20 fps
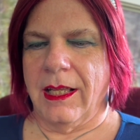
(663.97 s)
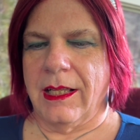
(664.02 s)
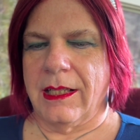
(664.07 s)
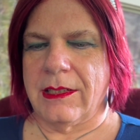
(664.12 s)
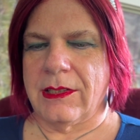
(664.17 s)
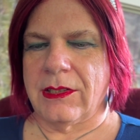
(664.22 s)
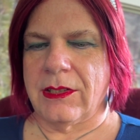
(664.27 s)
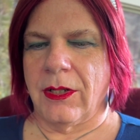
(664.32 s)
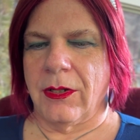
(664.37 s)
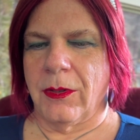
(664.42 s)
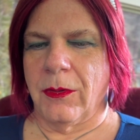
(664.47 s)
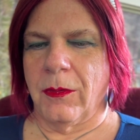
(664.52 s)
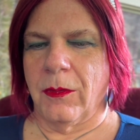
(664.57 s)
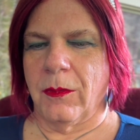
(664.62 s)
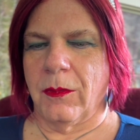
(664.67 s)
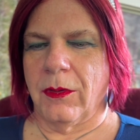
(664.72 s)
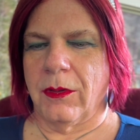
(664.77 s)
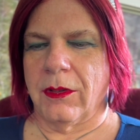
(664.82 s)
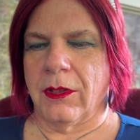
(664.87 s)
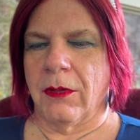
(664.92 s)
So
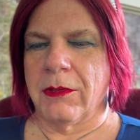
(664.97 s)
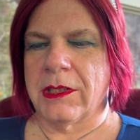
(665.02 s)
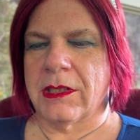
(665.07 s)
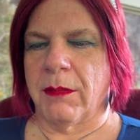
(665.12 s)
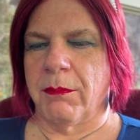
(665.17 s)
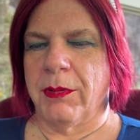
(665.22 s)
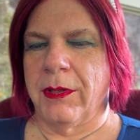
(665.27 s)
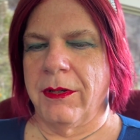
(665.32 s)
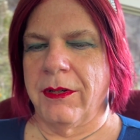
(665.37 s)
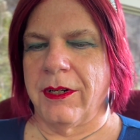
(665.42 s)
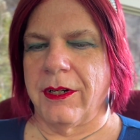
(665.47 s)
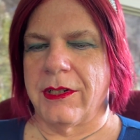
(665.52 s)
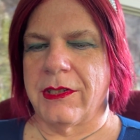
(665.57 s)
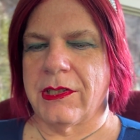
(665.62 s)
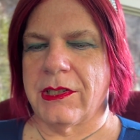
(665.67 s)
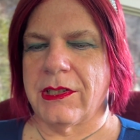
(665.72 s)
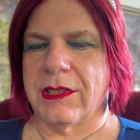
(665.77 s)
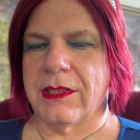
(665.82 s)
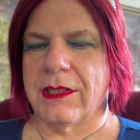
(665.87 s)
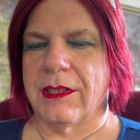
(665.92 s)
those
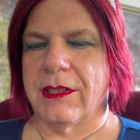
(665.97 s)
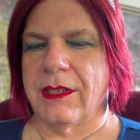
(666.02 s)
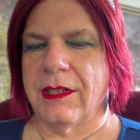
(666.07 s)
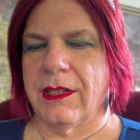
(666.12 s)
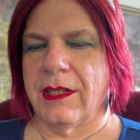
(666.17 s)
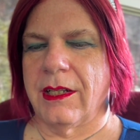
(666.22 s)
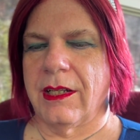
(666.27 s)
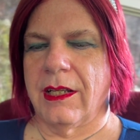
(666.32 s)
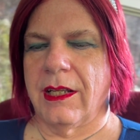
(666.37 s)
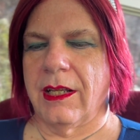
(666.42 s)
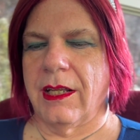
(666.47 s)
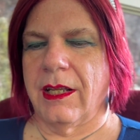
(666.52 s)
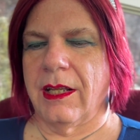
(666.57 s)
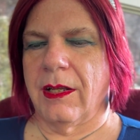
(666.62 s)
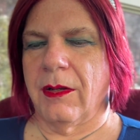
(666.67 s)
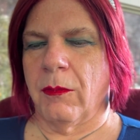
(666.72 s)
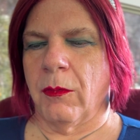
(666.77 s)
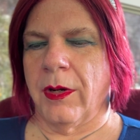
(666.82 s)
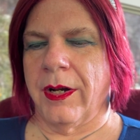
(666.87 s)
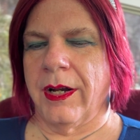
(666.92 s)
computers
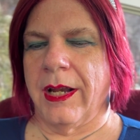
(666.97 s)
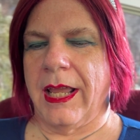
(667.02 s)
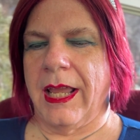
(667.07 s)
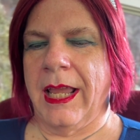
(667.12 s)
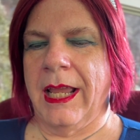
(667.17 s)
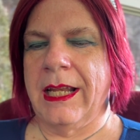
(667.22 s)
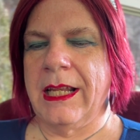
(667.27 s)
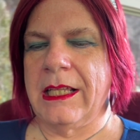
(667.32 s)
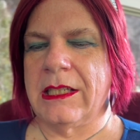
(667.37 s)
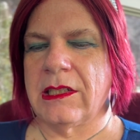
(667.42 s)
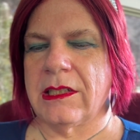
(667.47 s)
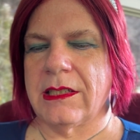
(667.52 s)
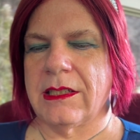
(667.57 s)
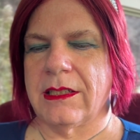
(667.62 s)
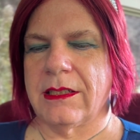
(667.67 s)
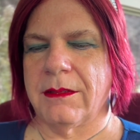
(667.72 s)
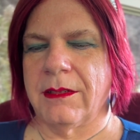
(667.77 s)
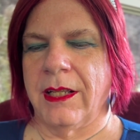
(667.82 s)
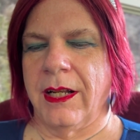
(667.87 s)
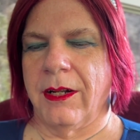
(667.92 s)
were 80s,
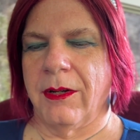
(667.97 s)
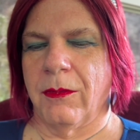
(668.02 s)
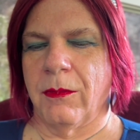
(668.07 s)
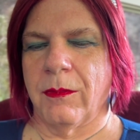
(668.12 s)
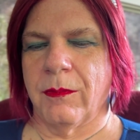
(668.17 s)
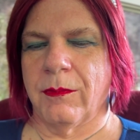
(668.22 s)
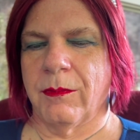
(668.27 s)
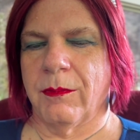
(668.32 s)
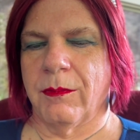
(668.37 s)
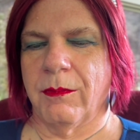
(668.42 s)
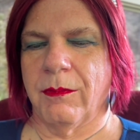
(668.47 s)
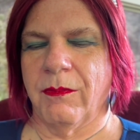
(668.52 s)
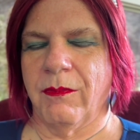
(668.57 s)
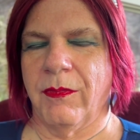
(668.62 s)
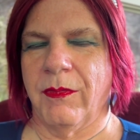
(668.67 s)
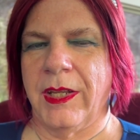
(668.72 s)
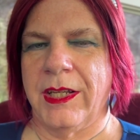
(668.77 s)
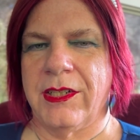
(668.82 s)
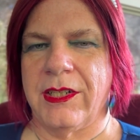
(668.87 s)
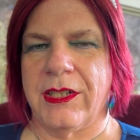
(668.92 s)

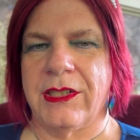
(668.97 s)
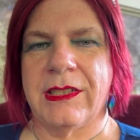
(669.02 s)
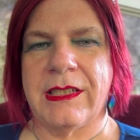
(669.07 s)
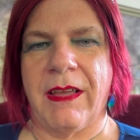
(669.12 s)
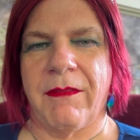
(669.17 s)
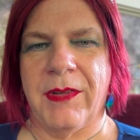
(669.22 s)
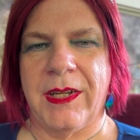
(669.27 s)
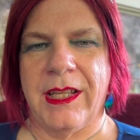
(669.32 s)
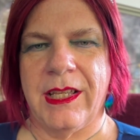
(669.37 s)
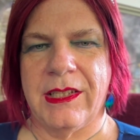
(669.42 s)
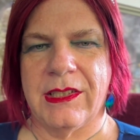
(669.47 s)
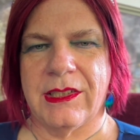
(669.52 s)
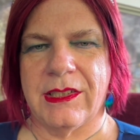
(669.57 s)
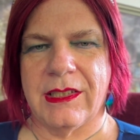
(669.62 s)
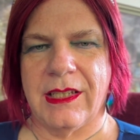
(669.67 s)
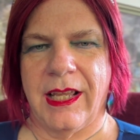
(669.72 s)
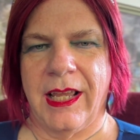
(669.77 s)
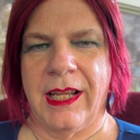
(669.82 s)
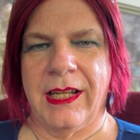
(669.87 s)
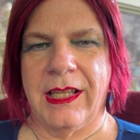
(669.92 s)
vintage, 70s,
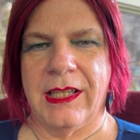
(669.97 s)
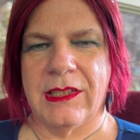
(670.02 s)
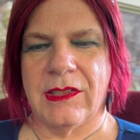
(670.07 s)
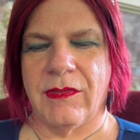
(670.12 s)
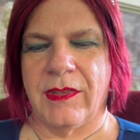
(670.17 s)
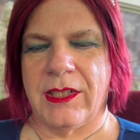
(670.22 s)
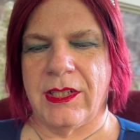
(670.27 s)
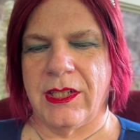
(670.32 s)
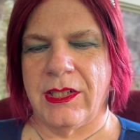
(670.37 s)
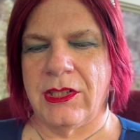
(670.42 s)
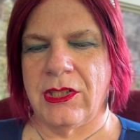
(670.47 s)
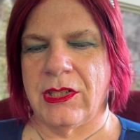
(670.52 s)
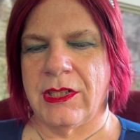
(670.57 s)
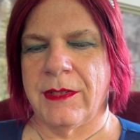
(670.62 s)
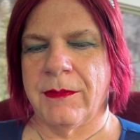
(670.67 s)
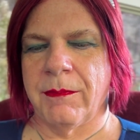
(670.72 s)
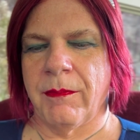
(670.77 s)
80s vintage.